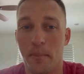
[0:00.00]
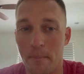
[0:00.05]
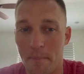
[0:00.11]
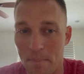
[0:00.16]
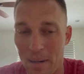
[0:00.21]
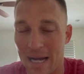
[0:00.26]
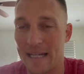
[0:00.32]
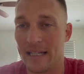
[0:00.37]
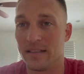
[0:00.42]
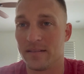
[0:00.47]

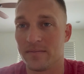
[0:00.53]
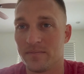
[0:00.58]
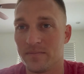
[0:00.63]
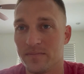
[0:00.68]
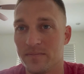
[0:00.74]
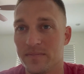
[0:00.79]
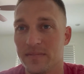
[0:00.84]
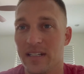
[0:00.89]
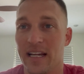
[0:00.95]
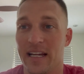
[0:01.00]
buy it.
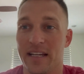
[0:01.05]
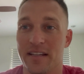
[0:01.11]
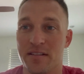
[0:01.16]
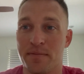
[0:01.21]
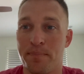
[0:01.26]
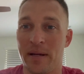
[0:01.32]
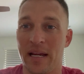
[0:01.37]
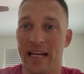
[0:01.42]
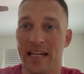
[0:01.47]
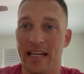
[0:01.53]
It is
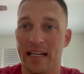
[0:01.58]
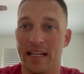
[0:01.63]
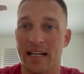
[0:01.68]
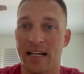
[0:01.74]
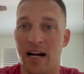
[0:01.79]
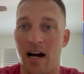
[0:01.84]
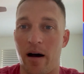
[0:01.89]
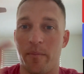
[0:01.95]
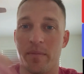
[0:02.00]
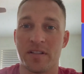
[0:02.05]
pinned in the
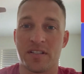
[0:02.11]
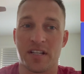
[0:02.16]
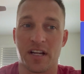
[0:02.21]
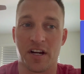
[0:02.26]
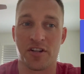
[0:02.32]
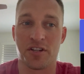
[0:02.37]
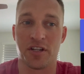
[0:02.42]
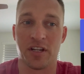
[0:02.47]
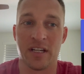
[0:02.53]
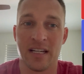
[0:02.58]
comment
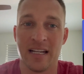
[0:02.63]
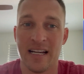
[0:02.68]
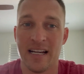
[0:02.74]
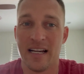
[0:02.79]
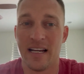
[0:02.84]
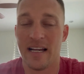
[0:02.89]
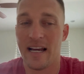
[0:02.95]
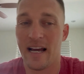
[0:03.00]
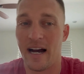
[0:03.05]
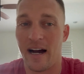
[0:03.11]
section.
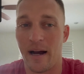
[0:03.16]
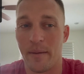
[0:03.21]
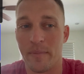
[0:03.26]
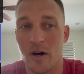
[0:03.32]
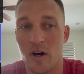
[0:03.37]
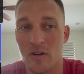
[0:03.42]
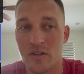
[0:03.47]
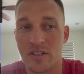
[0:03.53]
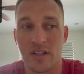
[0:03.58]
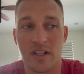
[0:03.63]
I'm
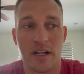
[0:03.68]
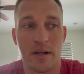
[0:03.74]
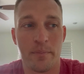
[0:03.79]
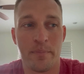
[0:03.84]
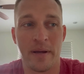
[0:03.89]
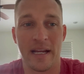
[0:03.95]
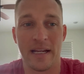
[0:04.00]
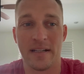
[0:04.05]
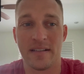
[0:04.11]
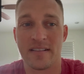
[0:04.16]
also going to
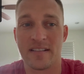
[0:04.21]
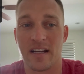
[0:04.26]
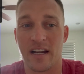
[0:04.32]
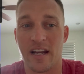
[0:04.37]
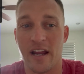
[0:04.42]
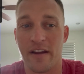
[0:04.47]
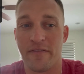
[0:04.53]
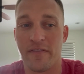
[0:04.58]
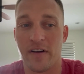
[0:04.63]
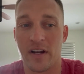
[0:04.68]
pin
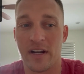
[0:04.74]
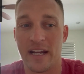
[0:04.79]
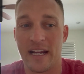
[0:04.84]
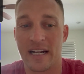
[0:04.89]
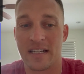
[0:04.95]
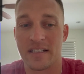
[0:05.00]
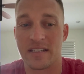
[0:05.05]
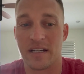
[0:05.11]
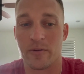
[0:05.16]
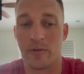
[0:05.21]
Sunday Funday
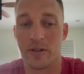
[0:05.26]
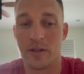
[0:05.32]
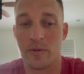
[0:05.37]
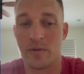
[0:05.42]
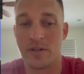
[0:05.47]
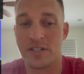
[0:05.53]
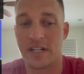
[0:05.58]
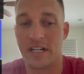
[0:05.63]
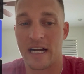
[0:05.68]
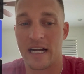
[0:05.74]
because I really
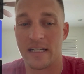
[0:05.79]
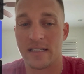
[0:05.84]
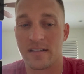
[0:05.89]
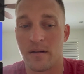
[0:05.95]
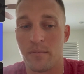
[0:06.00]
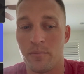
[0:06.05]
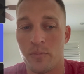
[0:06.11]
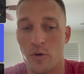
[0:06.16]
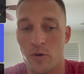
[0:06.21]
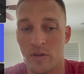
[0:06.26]
want you guys
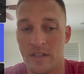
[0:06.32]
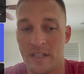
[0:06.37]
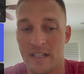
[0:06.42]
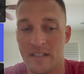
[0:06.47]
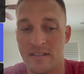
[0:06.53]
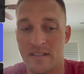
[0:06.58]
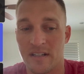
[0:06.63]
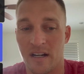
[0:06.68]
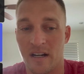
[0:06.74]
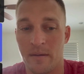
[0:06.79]
on board
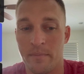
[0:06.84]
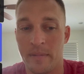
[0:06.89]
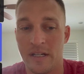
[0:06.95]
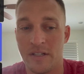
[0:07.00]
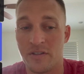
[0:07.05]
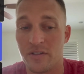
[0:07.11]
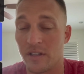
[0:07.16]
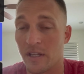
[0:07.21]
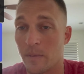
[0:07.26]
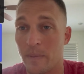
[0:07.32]
this
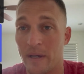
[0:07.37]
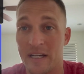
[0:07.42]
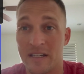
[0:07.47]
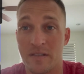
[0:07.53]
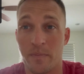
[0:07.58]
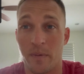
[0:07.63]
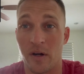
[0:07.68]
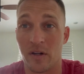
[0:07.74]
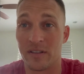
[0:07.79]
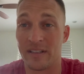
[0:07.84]
Major League
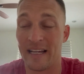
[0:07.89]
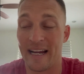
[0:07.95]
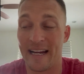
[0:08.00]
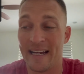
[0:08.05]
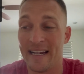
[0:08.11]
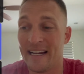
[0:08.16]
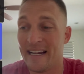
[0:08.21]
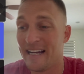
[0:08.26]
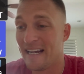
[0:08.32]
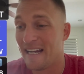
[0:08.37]
Baseball
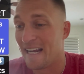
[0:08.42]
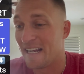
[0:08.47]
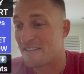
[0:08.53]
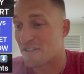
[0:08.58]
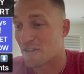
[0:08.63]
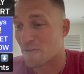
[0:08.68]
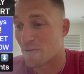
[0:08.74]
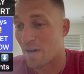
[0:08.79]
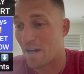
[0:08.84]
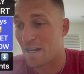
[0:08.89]
day. It's
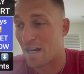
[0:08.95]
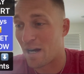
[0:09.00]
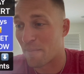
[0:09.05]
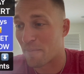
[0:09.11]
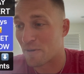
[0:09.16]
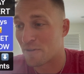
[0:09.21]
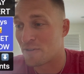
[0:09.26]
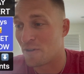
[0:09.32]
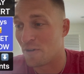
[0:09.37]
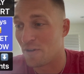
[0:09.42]
a great
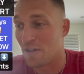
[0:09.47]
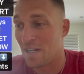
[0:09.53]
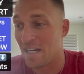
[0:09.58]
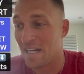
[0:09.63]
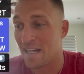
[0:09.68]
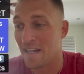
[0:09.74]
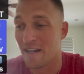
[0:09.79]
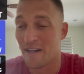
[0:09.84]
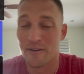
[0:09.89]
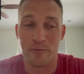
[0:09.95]

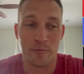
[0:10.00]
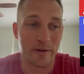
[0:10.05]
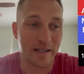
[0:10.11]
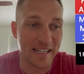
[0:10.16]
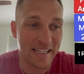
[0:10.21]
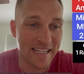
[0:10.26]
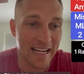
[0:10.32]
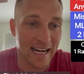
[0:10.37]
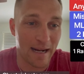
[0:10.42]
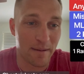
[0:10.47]
opportunity.
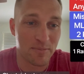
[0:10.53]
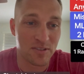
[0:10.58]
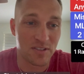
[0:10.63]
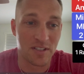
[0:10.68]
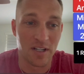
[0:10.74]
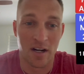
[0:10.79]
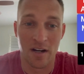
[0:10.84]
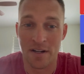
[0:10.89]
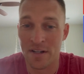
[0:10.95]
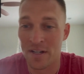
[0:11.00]
Recap's
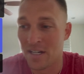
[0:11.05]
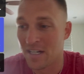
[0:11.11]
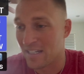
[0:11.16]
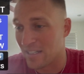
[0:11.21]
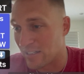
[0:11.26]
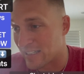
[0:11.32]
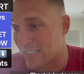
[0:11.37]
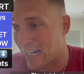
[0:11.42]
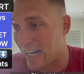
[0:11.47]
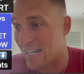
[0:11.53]
done.
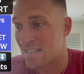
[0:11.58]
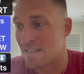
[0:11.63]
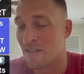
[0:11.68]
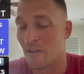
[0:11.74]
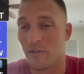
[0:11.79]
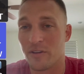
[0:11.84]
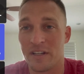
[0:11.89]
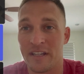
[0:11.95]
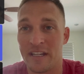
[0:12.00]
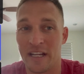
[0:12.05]
You guys
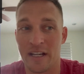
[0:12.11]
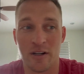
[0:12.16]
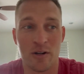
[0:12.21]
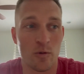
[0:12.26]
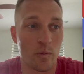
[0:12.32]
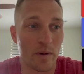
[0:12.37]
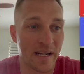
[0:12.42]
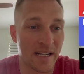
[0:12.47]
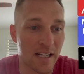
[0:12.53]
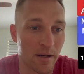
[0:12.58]
know the deal.
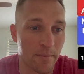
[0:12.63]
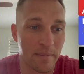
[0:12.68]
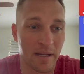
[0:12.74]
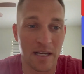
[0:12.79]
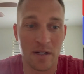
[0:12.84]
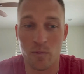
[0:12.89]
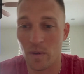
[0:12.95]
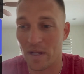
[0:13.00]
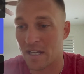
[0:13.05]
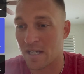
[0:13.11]
We come
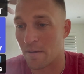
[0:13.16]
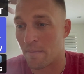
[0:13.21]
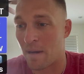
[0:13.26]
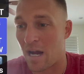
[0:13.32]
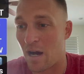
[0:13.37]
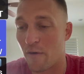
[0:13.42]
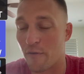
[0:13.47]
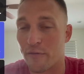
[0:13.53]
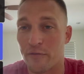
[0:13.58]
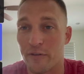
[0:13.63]
in, we come
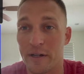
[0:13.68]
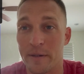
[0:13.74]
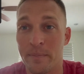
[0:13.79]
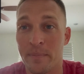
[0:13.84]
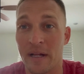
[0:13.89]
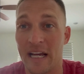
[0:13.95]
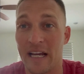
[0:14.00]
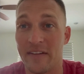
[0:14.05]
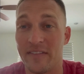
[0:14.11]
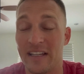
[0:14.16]
out. Free
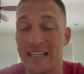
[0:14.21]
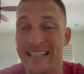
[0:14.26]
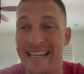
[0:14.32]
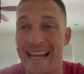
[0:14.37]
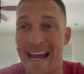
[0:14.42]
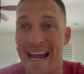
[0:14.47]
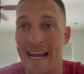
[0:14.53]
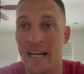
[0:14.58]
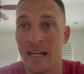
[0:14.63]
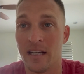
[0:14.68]
play of the
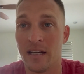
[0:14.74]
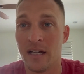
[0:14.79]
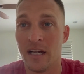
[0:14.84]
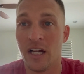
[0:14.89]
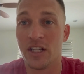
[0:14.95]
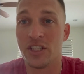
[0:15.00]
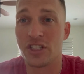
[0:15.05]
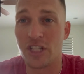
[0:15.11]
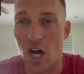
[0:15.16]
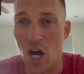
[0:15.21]
day.
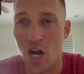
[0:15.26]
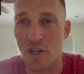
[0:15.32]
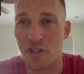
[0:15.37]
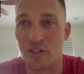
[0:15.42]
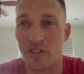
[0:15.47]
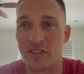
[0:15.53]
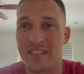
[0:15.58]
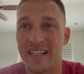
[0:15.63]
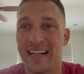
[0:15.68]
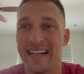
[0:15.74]

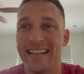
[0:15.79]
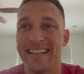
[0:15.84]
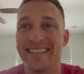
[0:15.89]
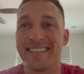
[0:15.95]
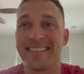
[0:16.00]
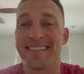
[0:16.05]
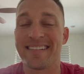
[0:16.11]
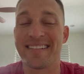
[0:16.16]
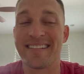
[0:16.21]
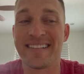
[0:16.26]
Dodgers
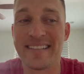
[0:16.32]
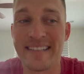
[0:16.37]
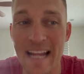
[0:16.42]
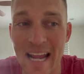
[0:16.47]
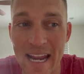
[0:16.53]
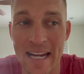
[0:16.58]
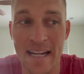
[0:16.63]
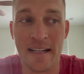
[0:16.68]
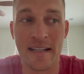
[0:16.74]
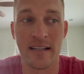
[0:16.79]

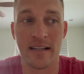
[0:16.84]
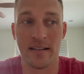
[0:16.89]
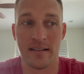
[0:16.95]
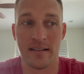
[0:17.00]
stink.